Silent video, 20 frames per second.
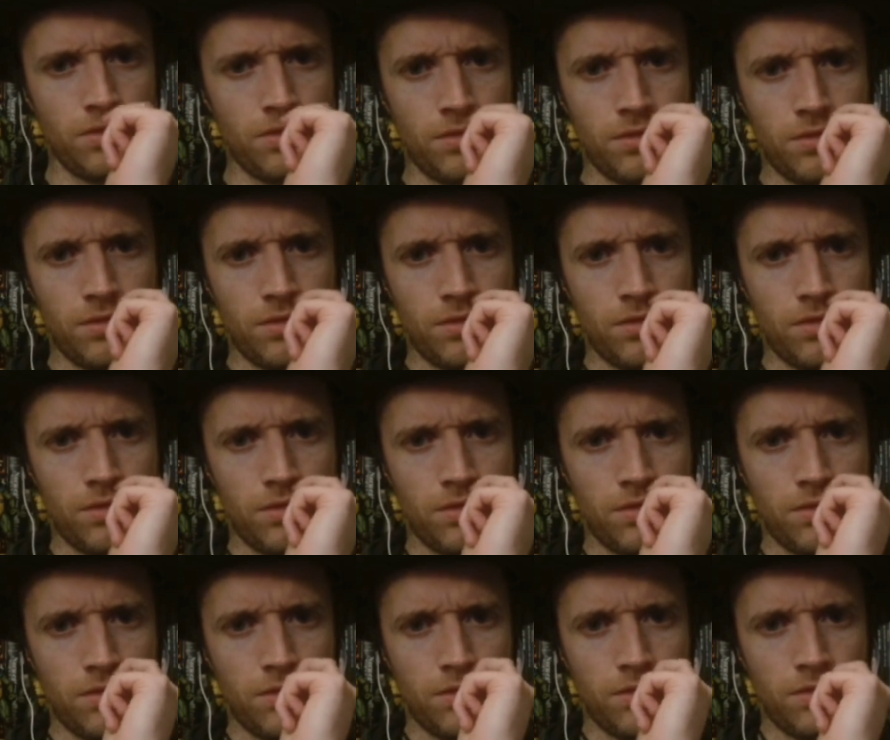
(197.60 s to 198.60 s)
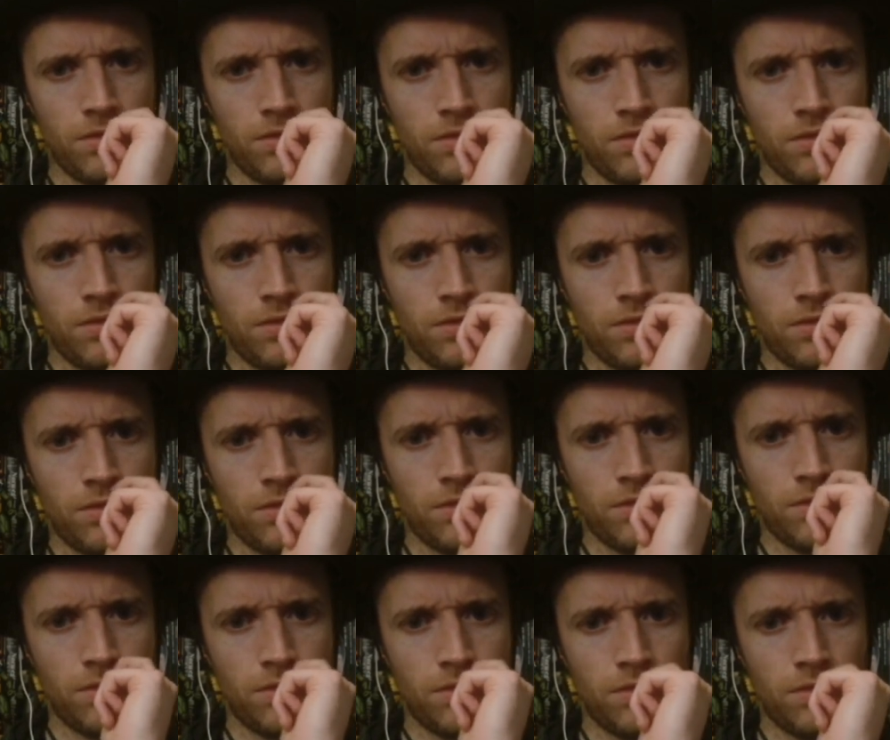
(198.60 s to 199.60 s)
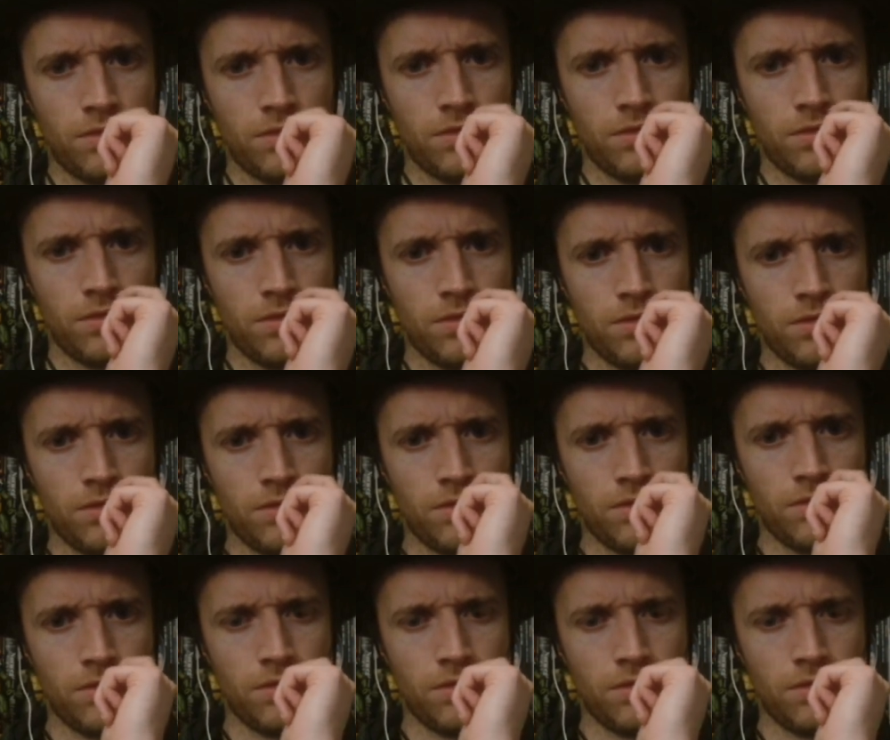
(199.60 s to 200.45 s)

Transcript: [no speech]